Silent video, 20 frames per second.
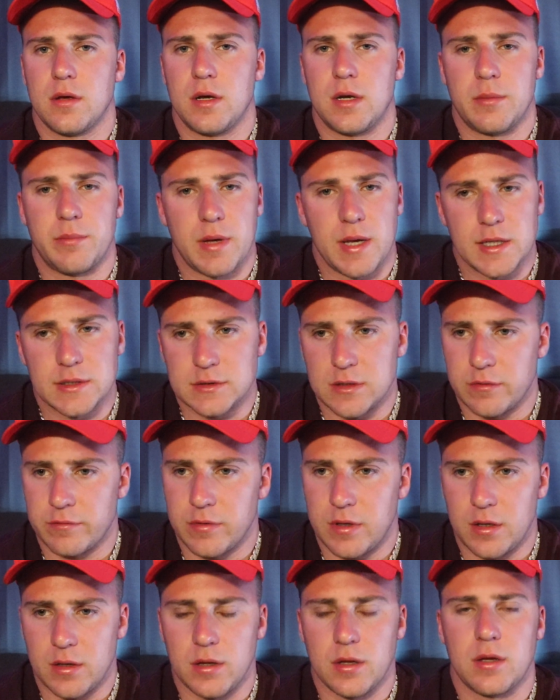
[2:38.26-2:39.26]
An amazing
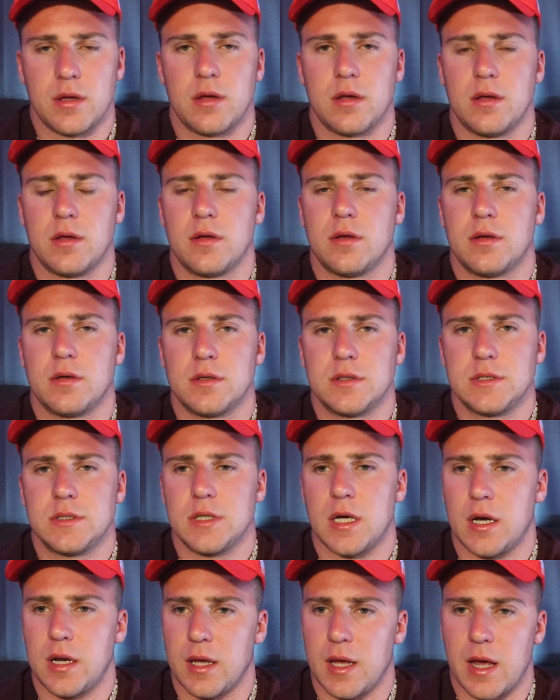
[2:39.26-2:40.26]
feeling.
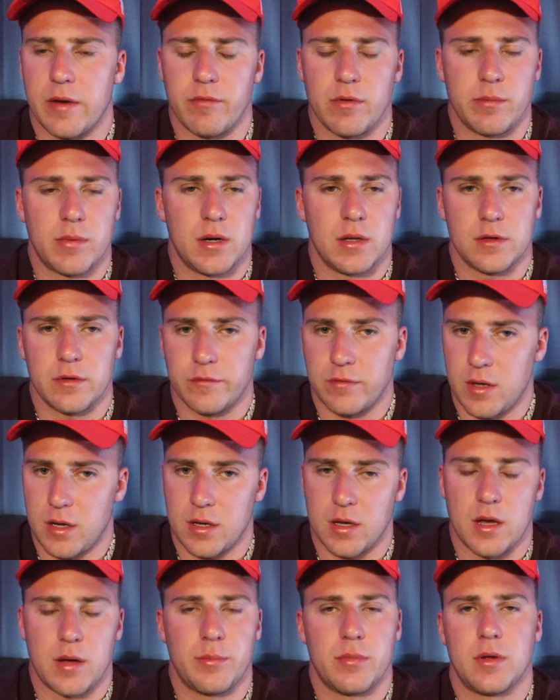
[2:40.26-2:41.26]
Shutting everybody the
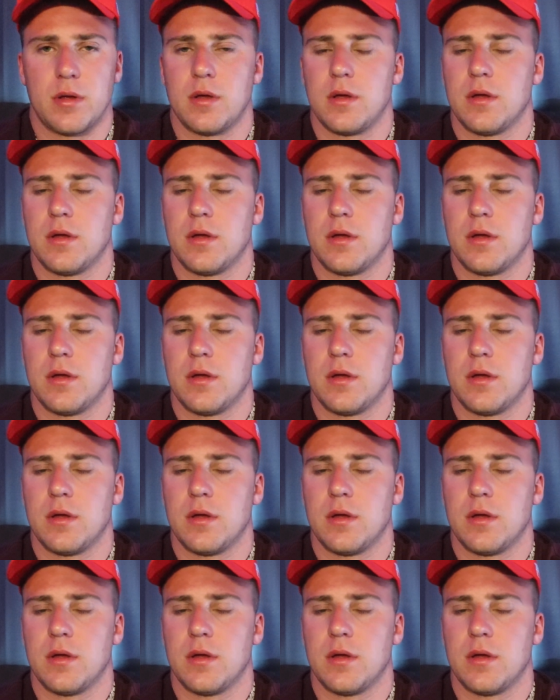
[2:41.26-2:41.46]
fuck up.